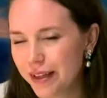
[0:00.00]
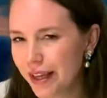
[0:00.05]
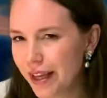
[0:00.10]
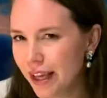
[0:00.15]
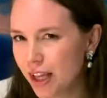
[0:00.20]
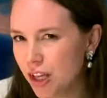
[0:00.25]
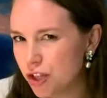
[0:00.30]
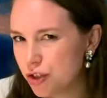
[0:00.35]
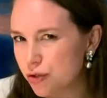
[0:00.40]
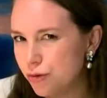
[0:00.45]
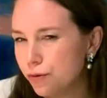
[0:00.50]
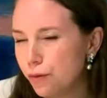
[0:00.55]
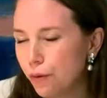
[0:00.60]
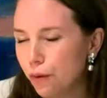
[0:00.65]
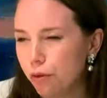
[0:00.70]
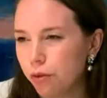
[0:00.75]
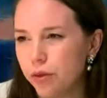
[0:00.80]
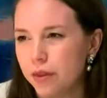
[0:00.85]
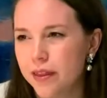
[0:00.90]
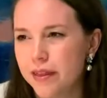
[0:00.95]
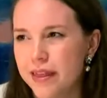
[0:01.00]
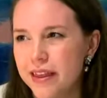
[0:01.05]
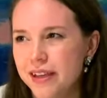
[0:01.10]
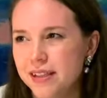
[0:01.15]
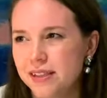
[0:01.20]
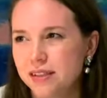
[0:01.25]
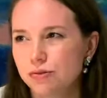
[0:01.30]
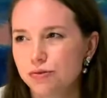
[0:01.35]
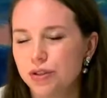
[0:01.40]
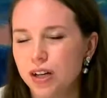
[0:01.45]
in truth,
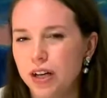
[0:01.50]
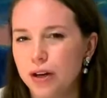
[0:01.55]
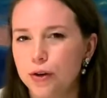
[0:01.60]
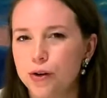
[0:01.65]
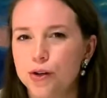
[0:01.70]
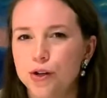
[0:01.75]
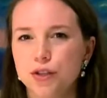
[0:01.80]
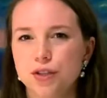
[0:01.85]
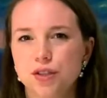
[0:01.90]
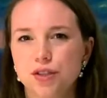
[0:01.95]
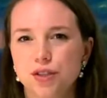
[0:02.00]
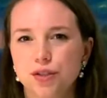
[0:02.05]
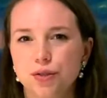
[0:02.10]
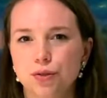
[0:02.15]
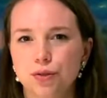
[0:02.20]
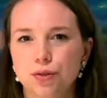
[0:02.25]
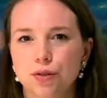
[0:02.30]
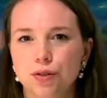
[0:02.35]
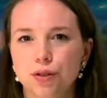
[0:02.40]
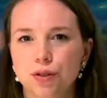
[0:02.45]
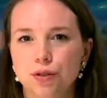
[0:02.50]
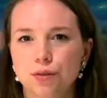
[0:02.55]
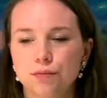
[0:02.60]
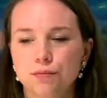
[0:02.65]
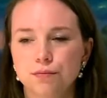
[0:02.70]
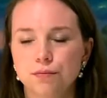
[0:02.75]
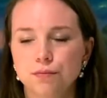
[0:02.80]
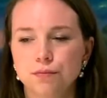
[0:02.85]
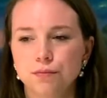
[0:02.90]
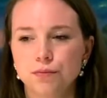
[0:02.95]
this really hurts your
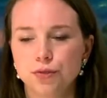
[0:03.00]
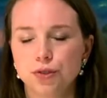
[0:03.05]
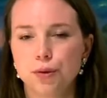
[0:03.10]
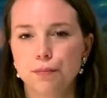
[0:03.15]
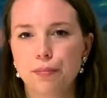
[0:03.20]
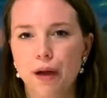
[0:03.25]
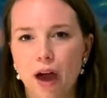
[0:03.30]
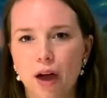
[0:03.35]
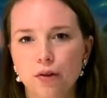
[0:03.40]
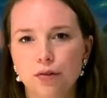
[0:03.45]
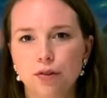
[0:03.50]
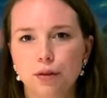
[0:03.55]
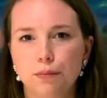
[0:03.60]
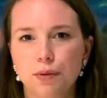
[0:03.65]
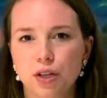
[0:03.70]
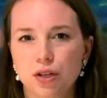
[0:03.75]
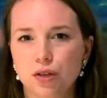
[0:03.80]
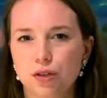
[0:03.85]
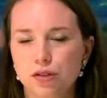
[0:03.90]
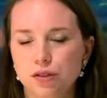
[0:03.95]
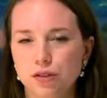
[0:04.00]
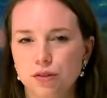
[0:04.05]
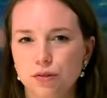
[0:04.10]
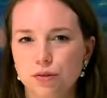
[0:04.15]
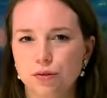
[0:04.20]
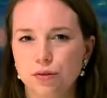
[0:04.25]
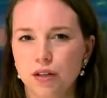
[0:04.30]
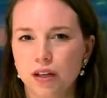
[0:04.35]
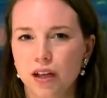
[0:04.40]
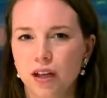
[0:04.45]
boundary because
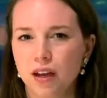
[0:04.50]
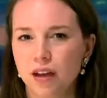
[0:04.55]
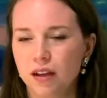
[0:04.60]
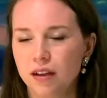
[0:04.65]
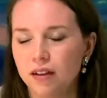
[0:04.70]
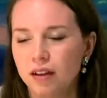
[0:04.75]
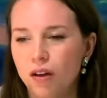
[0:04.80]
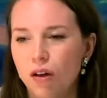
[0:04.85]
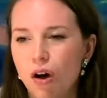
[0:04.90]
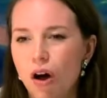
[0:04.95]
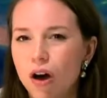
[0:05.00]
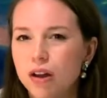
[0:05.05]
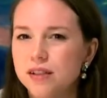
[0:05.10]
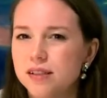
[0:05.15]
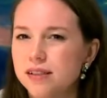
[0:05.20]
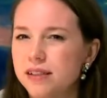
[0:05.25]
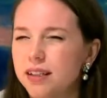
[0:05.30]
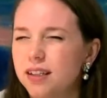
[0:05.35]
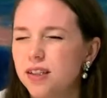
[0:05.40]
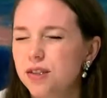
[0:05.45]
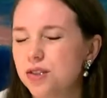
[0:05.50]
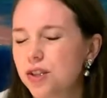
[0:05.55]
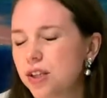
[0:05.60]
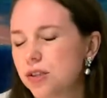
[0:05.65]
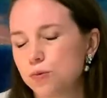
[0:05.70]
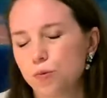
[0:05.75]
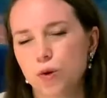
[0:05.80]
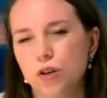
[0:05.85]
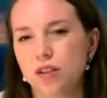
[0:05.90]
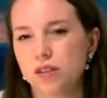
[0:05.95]
honestly, you
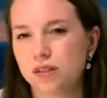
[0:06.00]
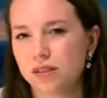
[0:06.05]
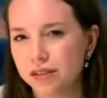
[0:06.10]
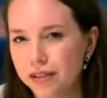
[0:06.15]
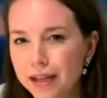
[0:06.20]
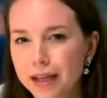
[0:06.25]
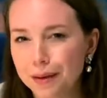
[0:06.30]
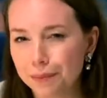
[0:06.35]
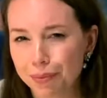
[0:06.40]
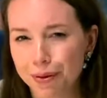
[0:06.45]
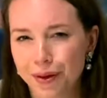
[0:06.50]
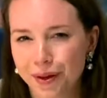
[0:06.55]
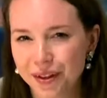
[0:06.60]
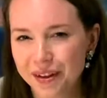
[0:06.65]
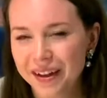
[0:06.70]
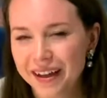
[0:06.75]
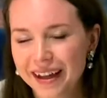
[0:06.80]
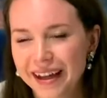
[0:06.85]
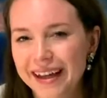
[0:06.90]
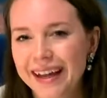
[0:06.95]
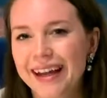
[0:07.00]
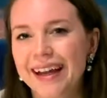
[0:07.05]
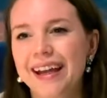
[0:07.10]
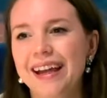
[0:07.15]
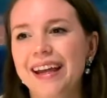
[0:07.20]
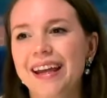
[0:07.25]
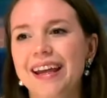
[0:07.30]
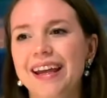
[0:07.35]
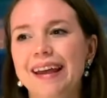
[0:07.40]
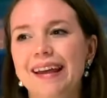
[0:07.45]
just want to sleep,
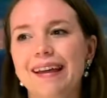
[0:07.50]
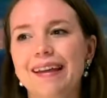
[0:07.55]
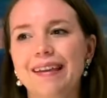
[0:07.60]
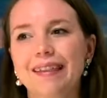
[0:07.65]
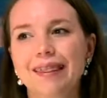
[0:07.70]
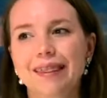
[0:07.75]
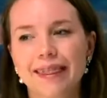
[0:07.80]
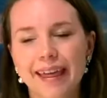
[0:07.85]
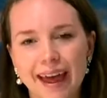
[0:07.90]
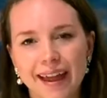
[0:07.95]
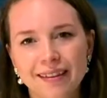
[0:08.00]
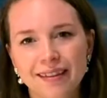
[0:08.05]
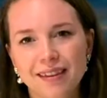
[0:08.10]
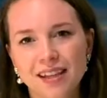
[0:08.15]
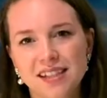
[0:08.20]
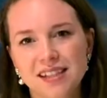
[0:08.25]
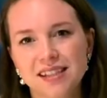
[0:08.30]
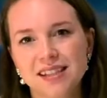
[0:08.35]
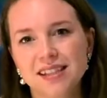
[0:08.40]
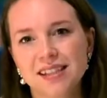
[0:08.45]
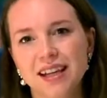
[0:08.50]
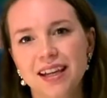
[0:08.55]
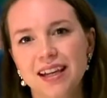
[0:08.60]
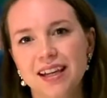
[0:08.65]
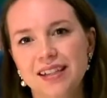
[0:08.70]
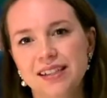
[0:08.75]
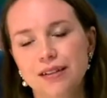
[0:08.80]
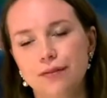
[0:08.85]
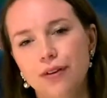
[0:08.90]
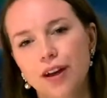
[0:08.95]
then this
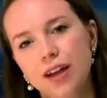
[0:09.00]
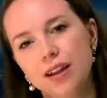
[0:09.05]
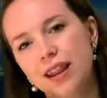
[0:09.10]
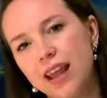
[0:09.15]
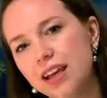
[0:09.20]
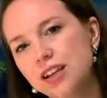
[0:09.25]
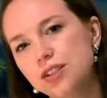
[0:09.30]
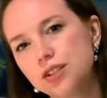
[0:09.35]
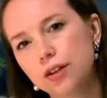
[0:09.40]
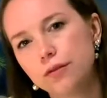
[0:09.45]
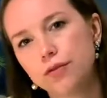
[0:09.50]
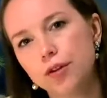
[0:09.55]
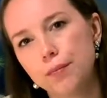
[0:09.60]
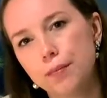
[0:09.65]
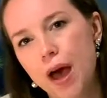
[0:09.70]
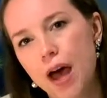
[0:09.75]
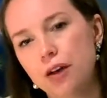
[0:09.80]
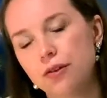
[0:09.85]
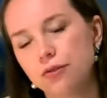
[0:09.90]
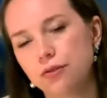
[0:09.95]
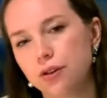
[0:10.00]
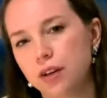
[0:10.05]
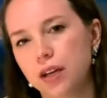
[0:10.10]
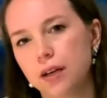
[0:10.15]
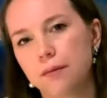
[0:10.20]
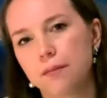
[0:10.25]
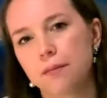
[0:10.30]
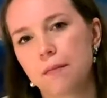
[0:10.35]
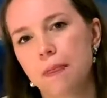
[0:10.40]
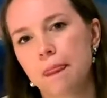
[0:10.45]
is a violation of your
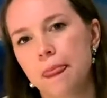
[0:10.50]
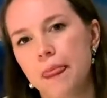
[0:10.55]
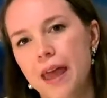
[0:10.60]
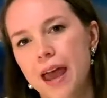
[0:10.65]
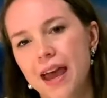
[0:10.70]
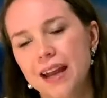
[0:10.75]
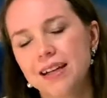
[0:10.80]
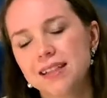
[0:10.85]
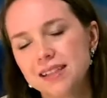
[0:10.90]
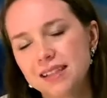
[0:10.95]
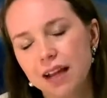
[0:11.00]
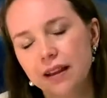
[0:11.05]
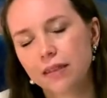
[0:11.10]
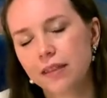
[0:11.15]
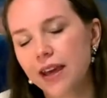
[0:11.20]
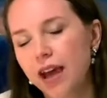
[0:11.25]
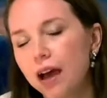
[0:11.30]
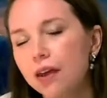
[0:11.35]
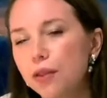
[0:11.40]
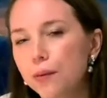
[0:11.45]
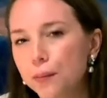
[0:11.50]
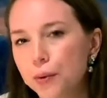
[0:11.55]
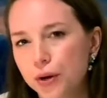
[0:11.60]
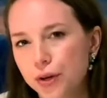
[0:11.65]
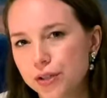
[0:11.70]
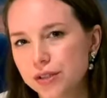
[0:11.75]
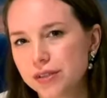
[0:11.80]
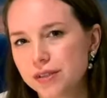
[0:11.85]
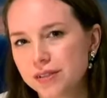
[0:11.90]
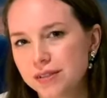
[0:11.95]
boundary. And it's not the other
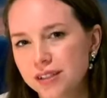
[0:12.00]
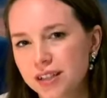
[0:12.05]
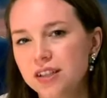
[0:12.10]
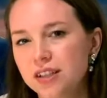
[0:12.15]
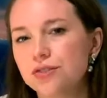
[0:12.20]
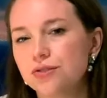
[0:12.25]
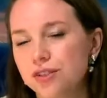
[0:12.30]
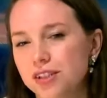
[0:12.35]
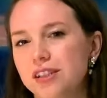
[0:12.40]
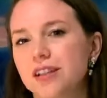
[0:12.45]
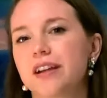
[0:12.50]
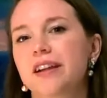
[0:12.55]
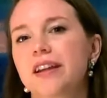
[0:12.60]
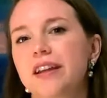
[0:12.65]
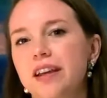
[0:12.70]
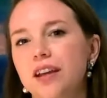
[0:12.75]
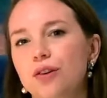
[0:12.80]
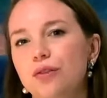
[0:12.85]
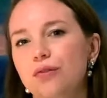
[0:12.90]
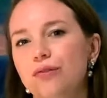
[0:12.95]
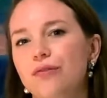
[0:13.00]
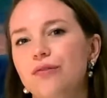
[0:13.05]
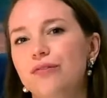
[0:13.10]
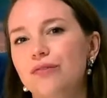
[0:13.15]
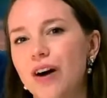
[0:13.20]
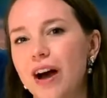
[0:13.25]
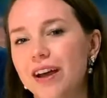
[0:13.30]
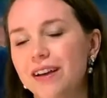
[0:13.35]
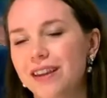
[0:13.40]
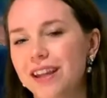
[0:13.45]
person, interestingly, who
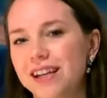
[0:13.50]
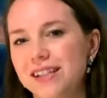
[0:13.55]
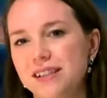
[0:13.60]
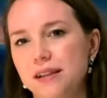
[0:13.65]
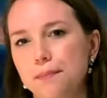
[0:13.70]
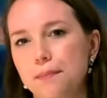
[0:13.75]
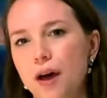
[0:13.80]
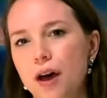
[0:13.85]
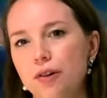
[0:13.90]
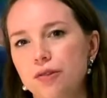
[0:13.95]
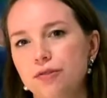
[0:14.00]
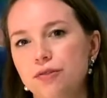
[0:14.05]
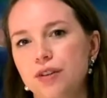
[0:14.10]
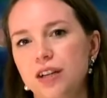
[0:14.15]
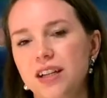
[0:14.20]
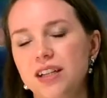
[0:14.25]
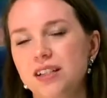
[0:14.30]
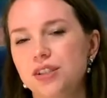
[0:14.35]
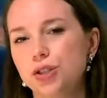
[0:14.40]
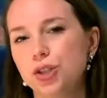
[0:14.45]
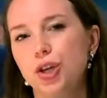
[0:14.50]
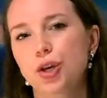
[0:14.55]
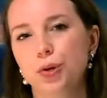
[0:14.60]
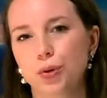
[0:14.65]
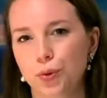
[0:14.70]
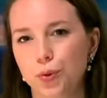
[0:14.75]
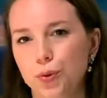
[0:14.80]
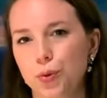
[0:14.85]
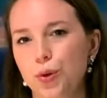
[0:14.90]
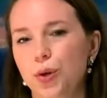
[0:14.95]
violates that boundary, it's
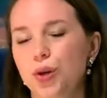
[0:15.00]
you.